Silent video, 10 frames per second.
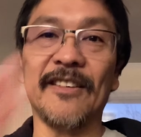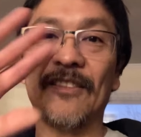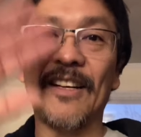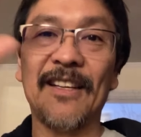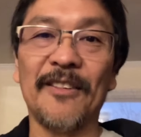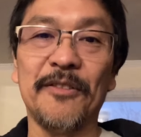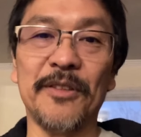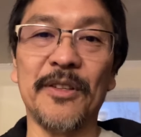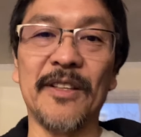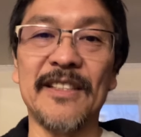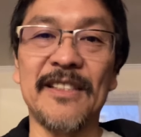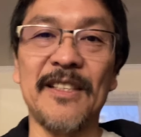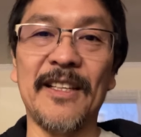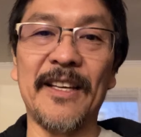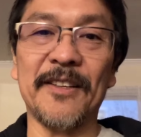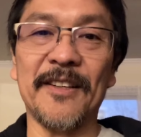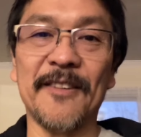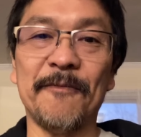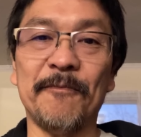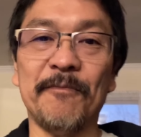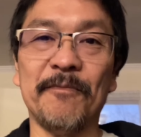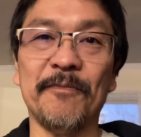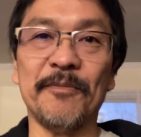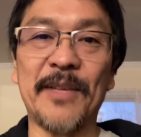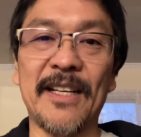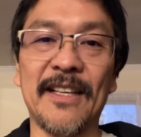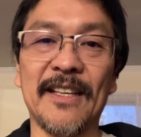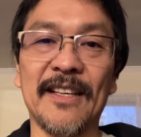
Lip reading: All right, we'll see you later. Bye.